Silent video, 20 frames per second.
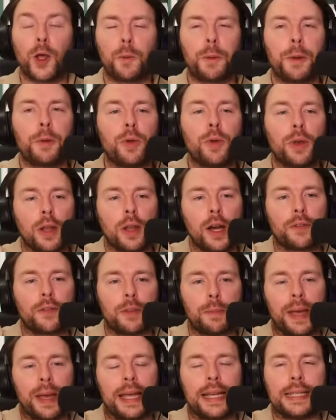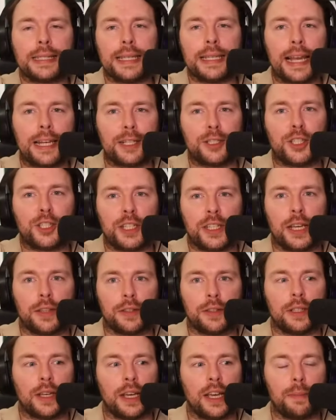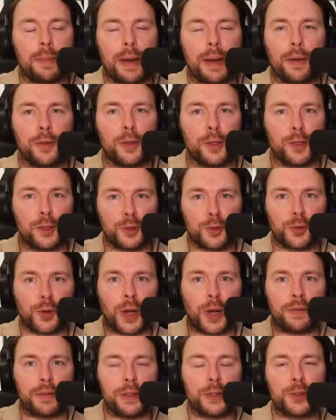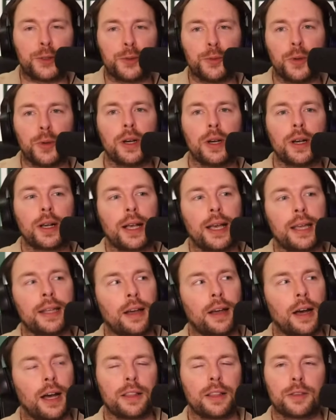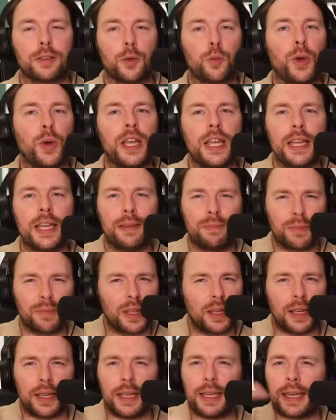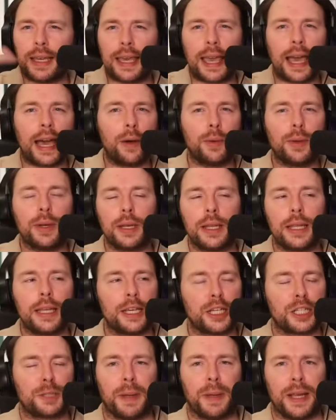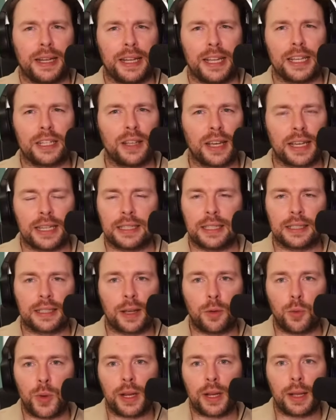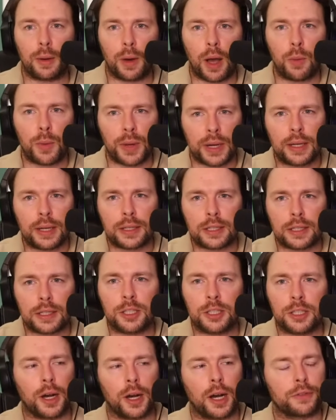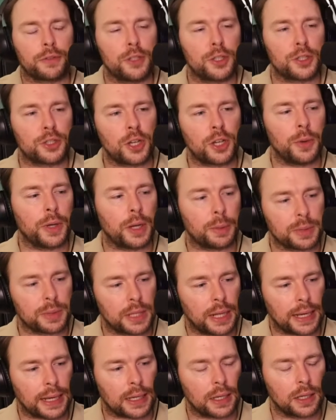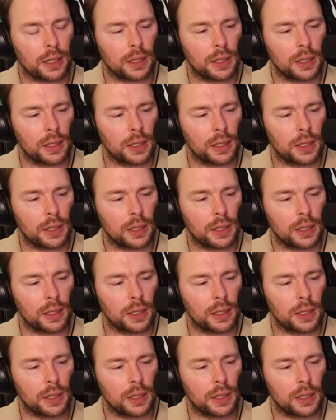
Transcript: people laughed right. about his analogy the other day about the drive into work. And I, the way he, Igao and Lee explained it. It's like he said something weird. I, I went and listened to it after the show and I was like,